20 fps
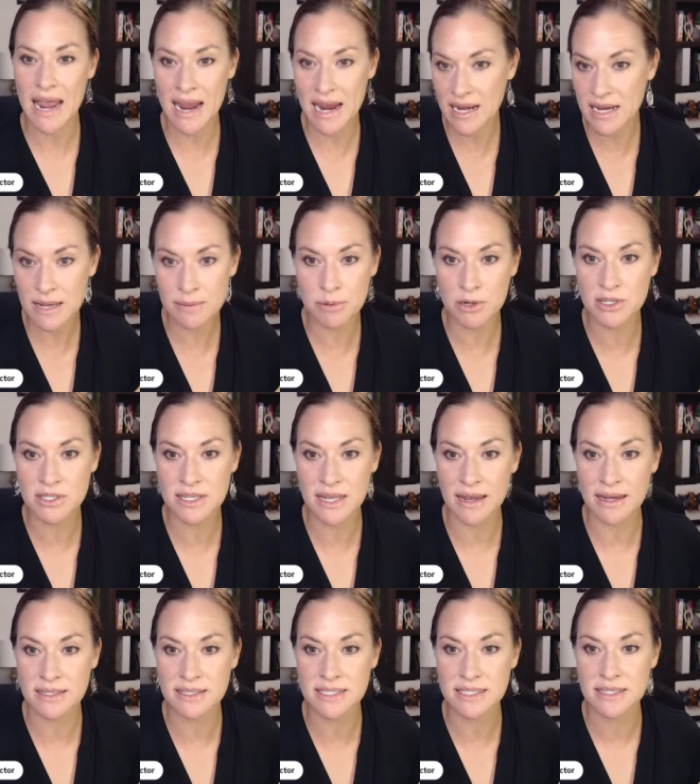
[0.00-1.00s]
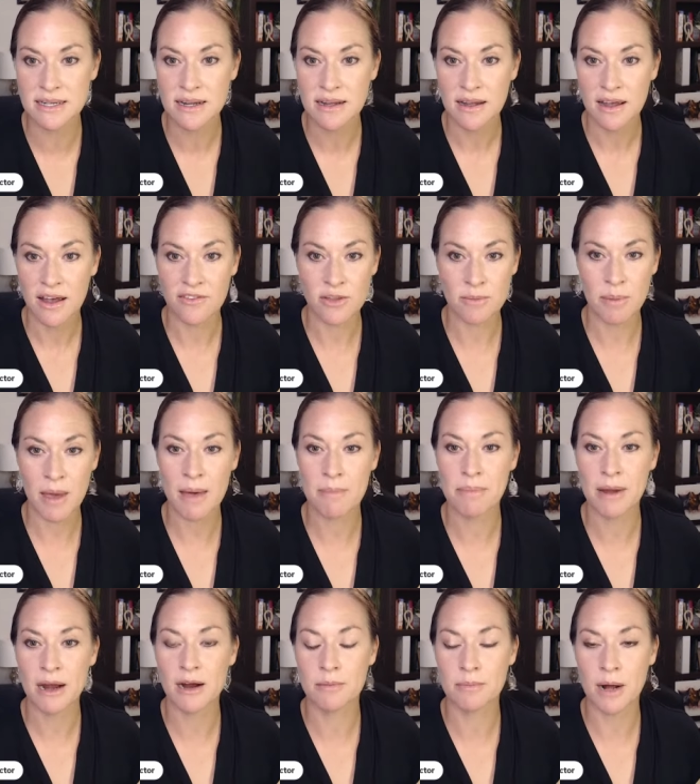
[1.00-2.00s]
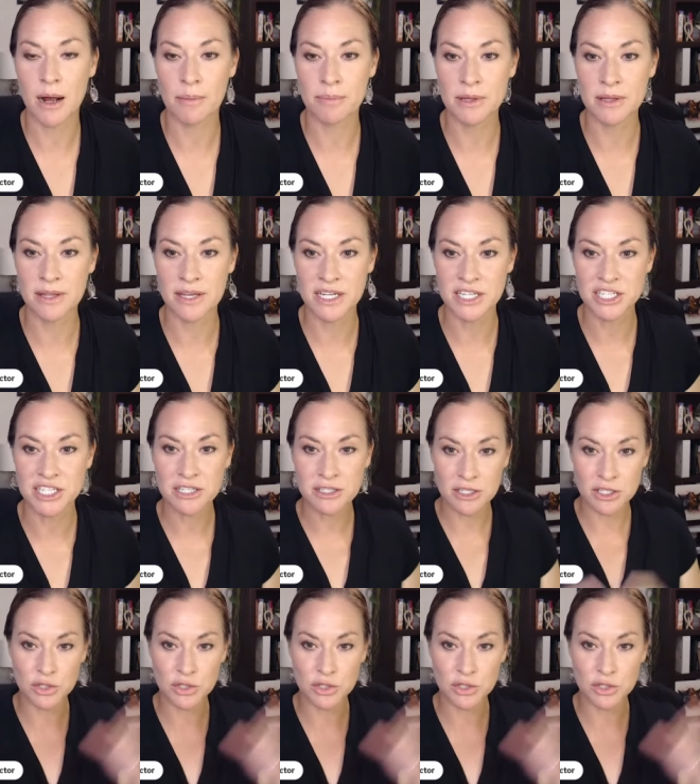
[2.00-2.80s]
80% of the pet parent population,